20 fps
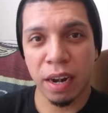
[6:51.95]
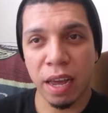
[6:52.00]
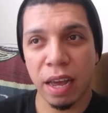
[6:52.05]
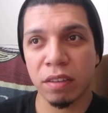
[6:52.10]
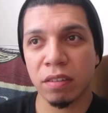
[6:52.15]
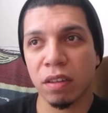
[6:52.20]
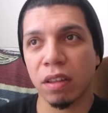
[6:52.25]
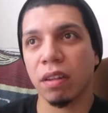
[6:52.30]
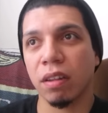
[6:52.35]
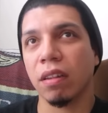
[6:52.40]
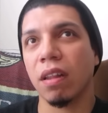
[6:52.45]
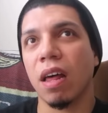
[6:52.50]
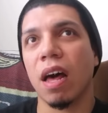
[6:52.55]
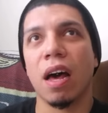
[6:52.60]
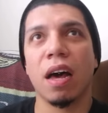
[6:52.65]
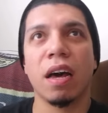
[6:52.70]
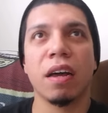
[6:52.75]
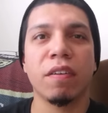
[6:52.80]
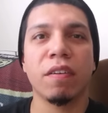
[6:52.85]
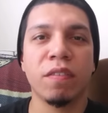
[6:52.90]
and has a
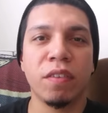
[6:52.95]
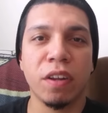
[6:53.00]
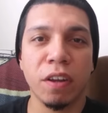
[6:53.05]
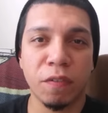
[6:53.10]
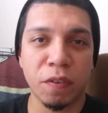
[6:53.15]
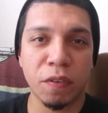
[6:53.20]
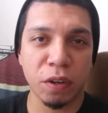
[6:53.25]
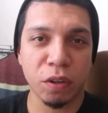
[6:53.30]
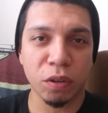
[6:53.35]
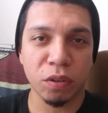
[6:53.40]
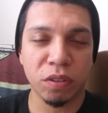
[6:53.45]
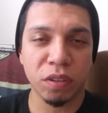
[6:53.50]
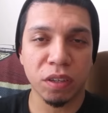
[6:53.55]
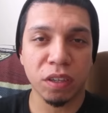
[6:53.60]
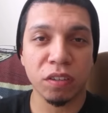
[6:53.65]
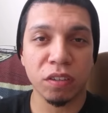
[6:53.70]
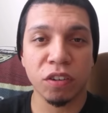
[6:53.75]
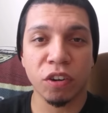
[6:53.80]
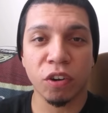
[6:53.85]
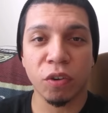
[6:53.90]
lot of
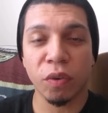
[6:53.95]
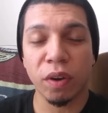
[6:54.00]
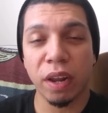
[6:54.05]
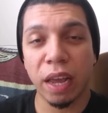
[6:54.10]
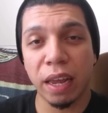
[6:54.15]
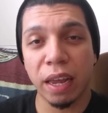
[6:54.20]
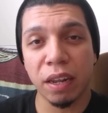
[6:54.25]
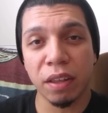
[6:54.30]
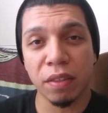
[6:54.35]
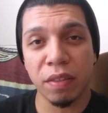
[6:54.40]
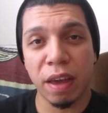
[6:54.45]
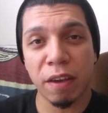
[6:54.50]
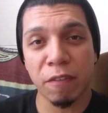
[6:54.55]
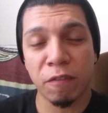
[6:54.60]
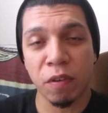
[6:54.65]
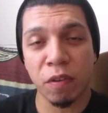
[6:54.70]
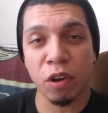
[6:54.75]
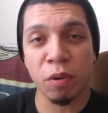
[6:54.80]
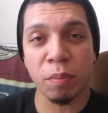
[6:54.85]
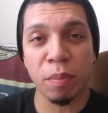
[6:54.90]
difficulties creating
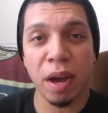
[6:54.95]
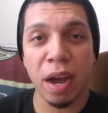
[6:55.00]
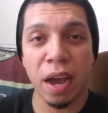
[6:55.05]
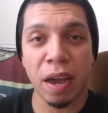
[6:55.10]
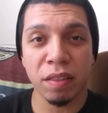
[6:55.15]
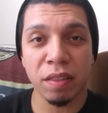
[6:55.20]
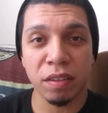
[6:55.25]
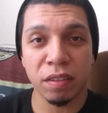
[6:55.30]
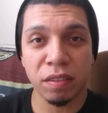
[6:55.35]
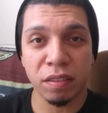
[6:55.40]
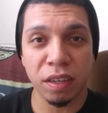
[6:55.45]
that film behind the